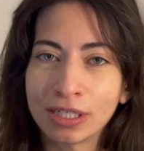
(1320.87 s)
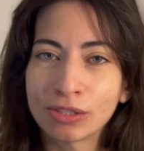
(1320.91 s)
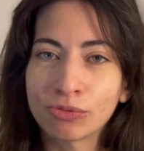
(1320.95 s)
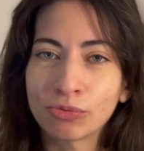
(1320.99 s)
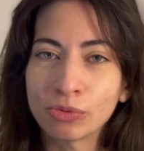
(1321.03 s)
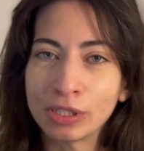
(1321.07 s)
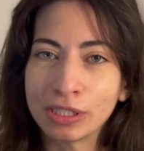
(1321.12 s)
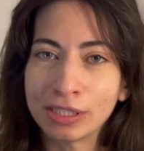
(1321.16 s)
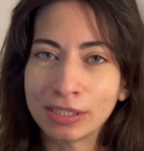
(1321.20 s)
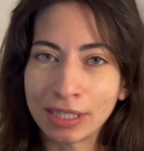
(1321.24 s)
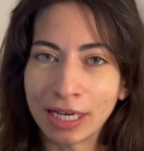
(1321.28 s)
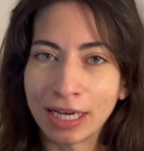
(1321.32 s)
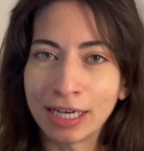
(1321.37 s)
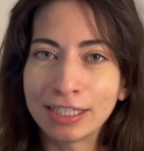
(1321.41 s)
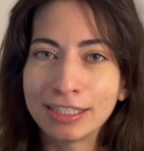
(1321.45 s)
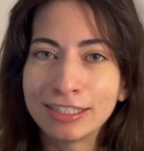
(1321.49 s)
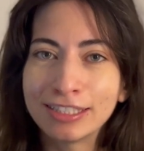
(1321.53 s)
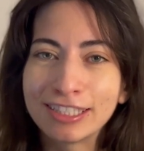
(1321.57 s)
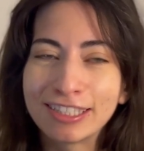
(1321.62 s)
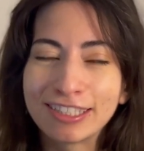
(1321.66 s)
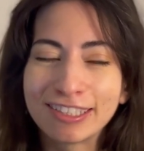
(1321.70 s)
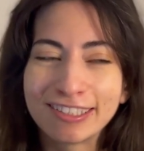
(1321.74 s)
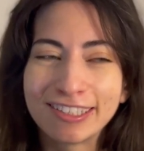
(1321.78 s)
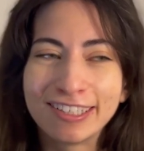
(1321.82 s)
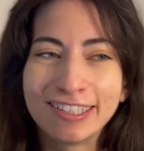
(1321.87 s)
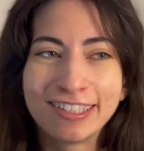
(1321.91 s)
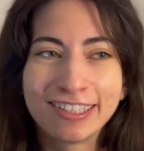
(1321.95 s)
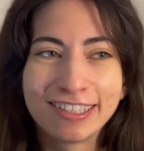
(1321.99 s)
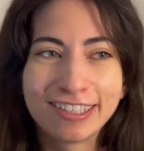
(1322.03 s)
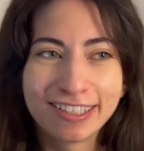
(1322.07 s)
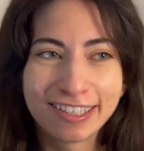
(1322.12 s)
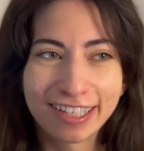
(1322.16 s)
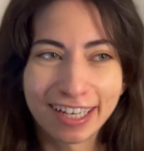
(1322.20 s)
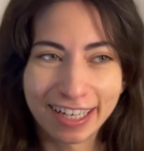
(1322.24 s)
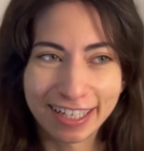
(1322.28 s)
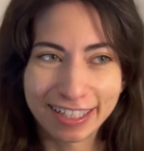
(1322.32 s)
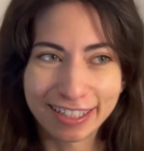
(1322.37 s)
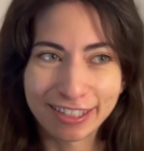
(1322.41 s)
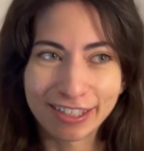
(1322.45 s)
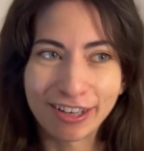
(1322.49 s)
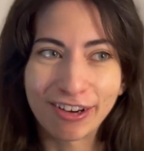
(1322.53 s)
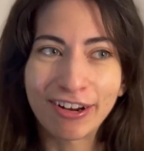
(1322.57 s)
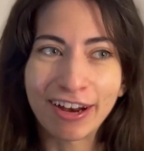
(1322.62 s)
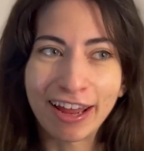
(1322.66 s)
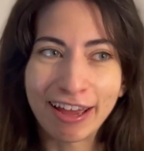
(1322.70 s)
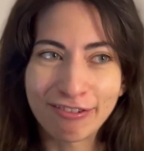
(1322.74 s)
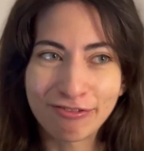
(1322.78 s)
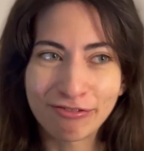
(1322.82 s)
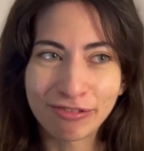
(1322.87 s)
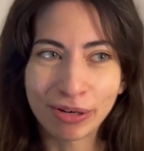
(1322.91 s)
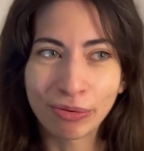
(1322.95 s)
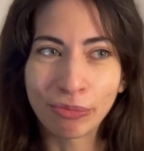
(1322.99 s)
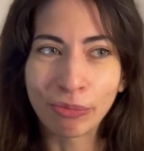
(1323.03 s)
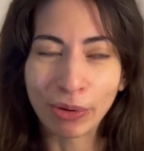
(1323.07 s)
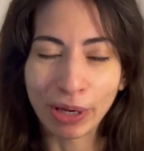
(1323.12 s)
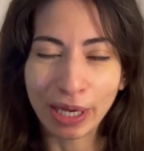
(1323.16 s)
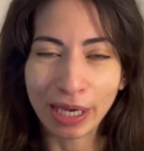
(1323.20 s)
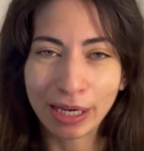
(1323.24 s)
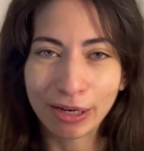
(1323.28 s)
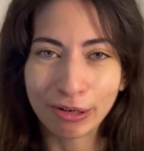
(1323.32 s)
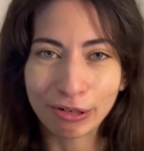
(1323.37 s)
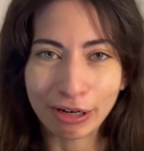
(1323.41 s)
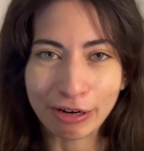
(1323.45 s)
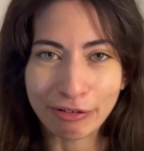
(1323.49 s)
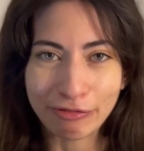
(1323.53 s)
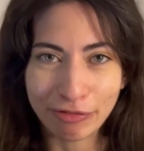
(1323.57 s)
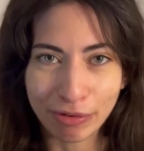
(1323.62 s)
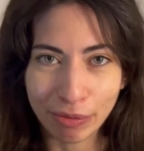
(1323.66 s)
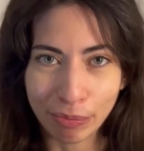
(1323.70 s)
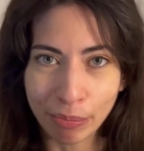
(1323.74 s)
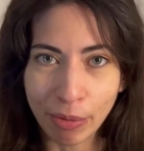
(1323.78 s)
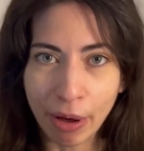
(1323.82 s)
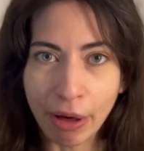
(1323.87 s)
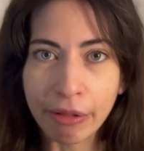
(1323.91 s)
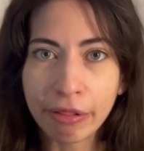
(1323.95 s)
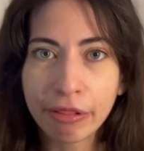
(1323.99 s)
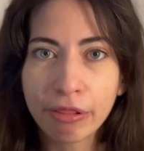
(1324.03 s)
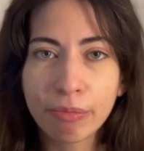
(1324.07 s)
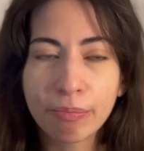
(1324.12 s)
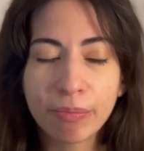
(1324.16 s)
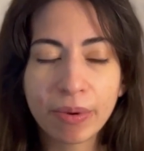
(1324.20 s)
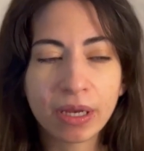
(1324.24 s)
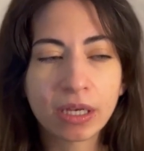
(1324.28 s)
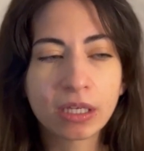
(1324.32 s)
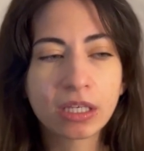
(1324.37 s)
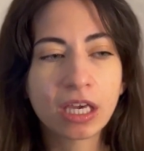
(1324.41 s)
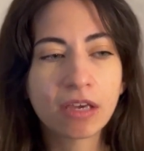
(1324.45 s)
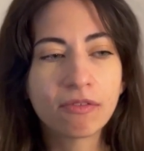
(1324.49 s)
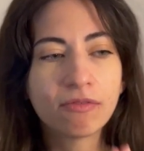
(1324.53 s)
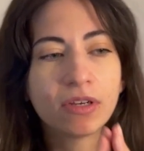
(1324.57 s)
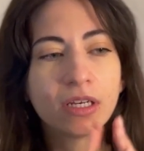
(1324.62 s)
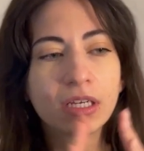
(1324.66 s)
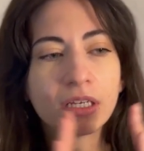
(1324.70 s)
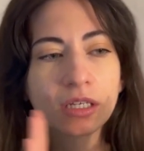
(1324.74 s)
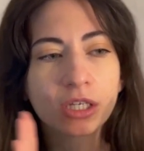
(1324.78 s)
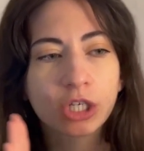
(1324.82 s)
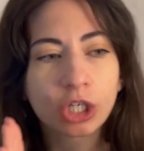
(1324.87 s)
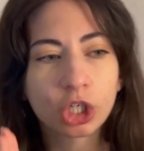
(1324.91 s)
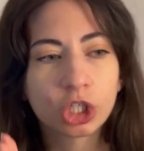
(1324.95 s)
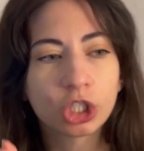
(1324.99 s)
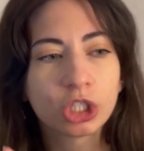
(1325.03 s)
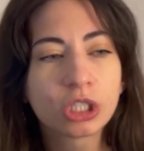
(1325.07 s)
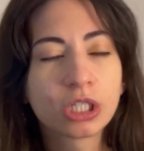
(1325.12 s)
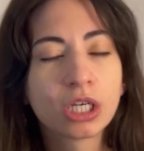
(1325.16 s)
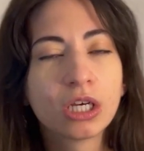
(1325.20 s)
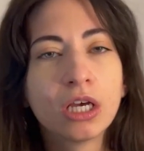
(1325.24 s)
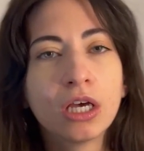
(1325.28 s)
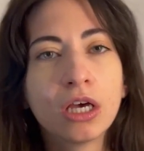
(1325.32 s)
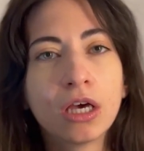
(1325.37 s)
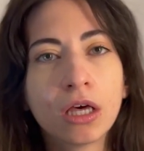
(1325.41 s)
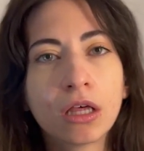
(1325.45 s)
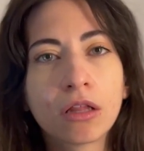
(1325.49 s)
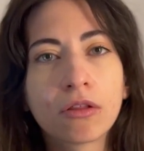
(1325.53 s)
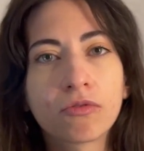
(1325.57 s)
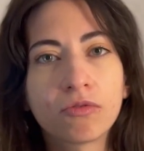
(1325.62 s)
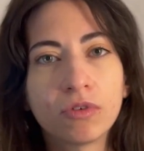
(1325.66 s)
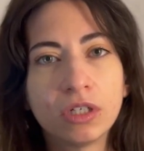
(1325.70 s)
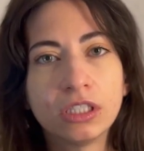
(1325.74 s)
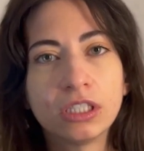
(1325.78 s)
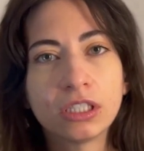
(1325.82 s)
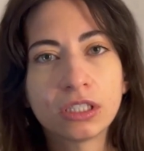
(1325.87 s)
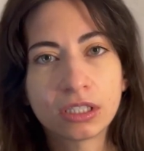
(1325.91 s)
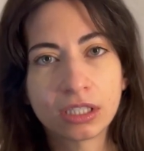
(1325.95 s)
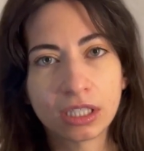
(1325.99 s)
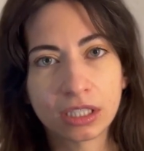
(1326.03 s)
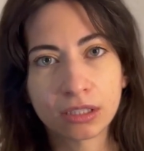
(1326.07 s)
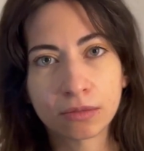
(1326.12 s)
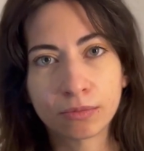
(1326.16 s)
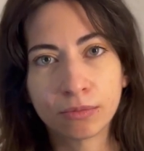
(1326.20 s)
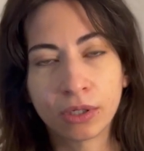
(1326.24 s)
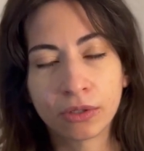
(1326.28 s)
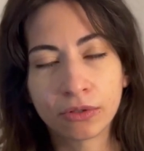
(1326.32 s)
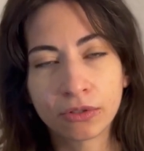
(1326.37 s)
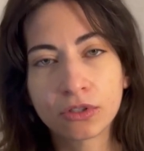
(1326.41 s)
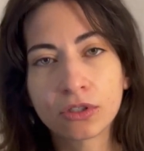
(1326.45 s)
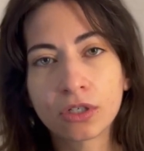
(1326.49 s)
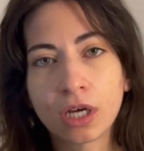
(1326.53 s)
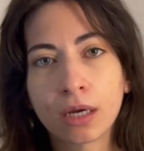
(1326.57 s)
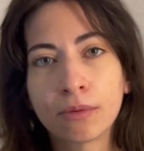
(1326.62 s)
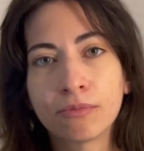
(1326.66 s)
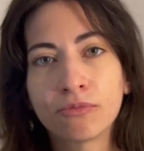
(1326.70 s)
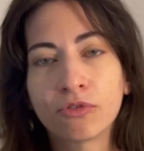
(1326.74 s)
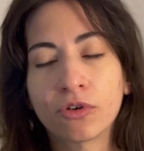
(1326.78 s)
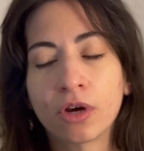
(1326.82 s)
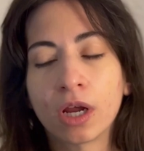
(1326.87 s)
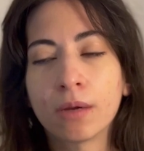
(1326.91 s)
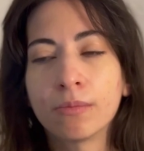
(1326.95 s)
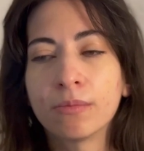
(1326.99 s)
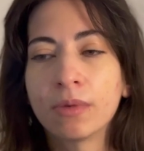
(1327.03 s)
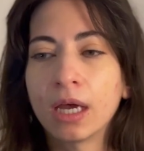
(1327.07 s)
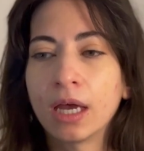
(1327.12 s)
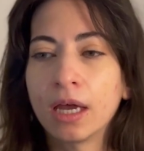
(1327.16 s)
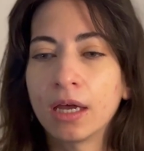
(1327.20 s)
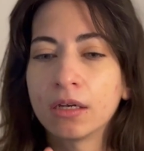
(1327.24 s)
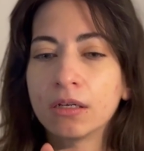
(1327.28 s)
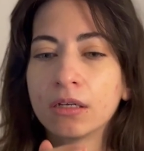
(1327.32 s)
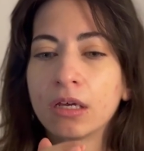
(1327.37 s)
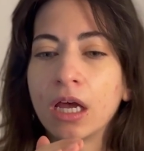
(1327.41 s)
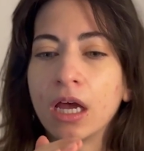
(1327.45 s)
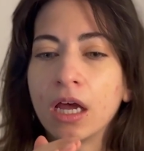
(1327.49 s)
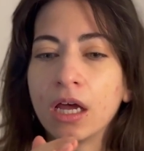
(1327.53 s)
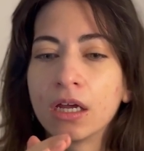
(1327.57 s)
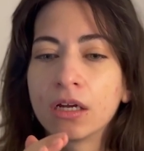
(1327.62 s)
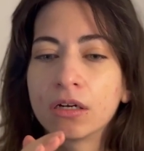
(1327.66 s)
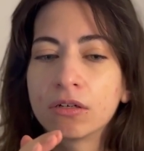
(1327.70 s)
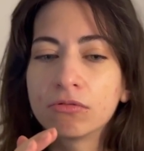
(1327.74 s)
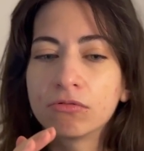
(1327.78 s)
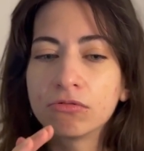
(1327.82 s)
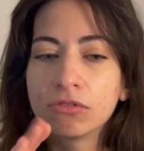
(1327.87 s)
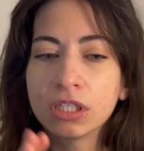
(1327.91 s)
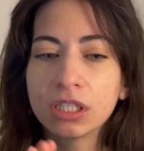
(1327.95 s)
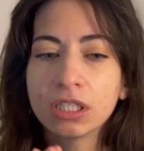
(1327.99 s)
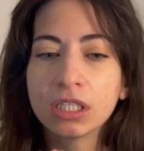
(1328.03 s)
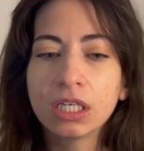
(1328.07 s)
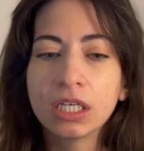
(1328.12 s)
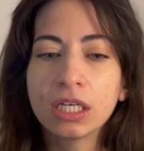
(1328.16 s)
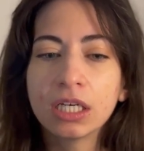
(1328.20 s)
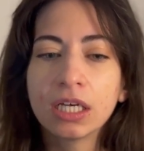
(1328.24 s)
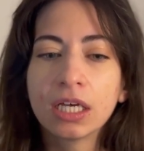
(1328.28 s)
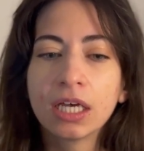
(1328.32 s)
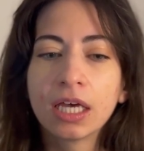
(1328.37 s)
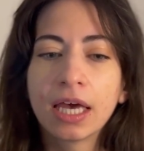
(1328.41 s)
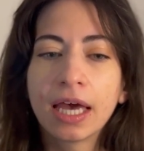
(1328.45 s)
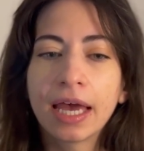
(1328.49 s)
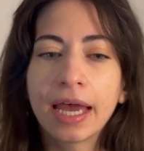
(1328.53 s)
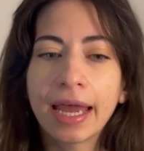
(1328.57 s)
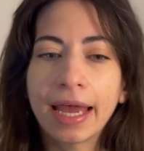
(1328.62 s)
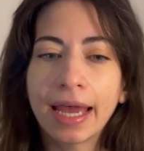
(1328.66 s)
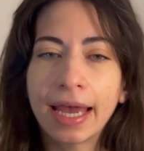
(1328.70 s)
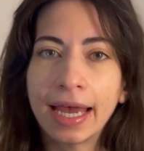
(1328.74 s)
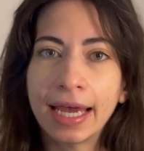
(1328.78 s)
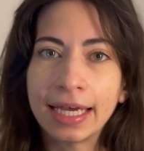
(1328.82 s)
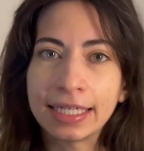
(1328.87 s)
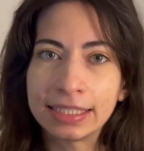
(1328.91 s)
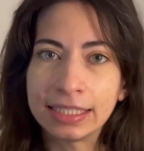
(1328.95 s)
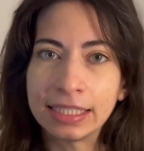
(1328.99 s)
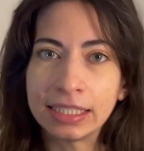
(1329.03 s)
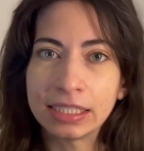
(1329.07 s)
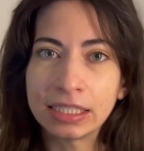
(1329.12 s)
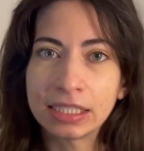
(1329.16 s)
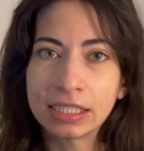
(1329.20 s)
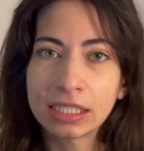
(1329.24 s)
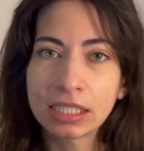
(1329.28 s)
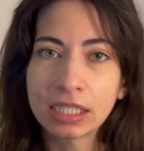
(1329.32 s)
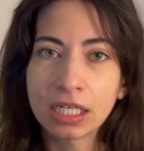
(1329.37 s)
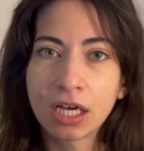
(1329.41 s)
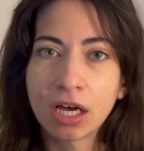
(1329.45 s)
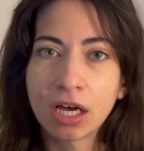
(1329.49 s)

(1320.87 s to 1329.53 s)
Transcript: we said, not every week or every month, but give it a good 3 to 6 months time frame and really edit